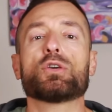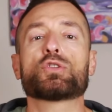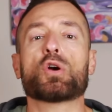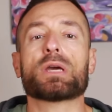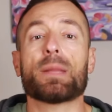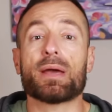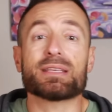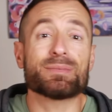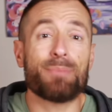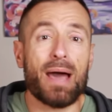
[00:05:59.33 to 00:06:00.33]
you're talking about
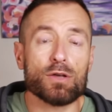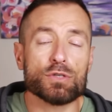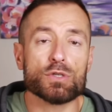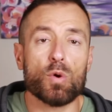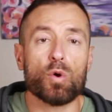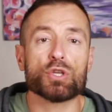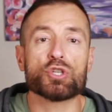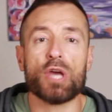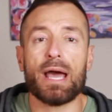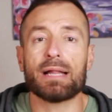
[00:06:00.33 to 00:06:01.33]
a spouse or a
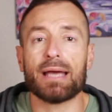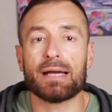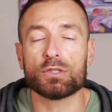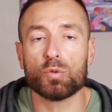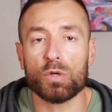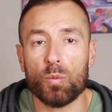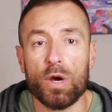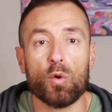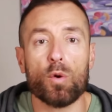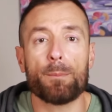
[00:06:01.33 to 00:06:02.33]
child under
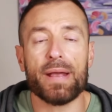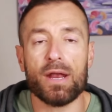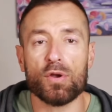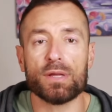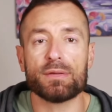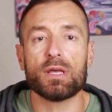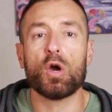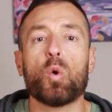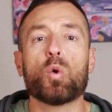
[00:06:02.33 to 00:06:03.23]
twenty-one or a parent,